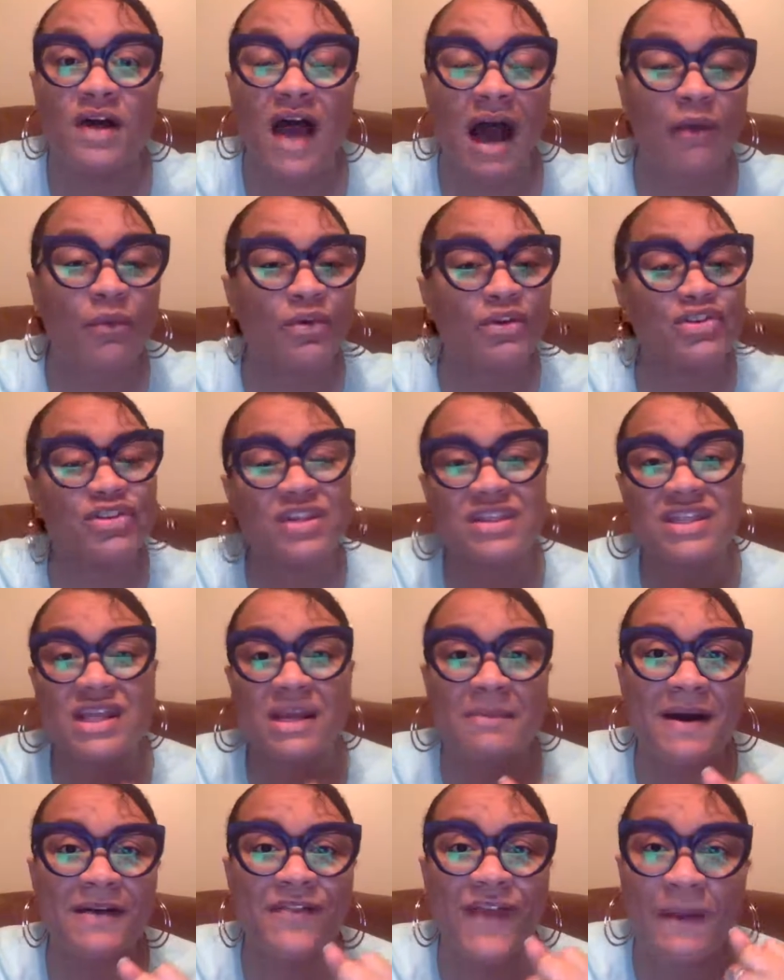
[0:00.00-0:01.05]
I want you to think
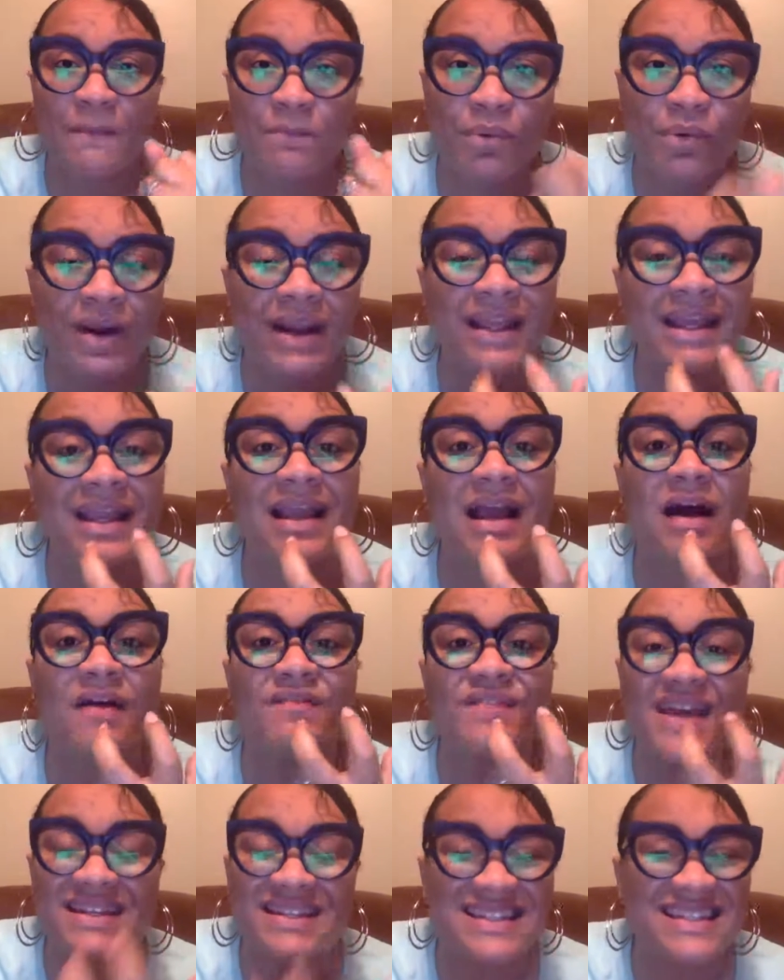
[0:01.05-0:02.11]
about that breaking of
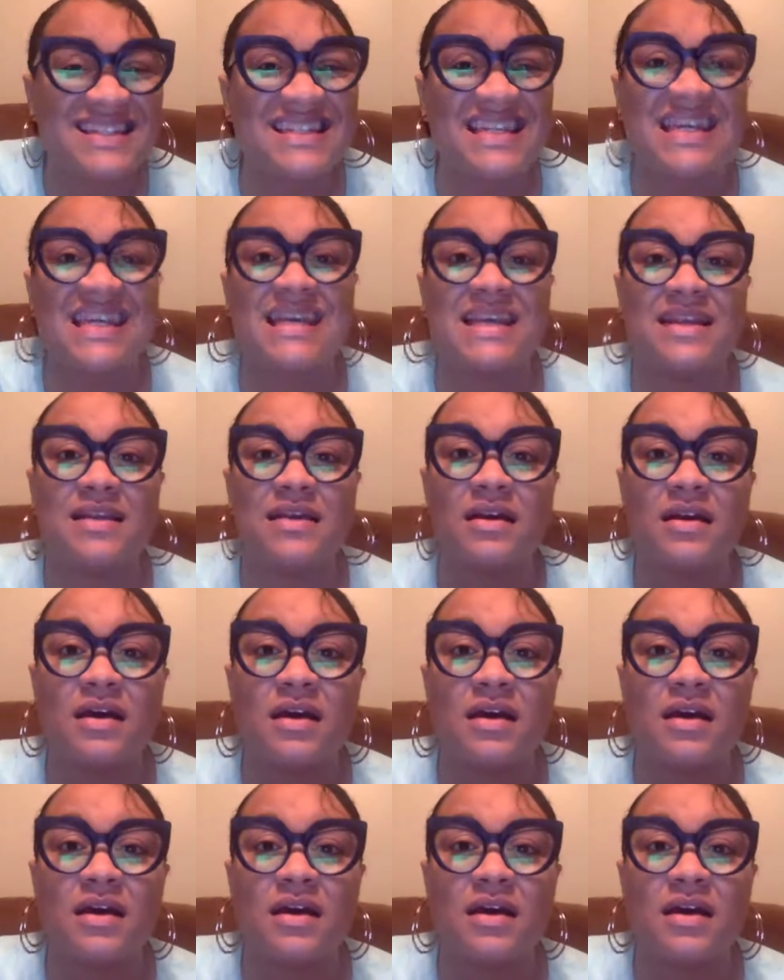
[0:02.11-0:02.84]
that seed.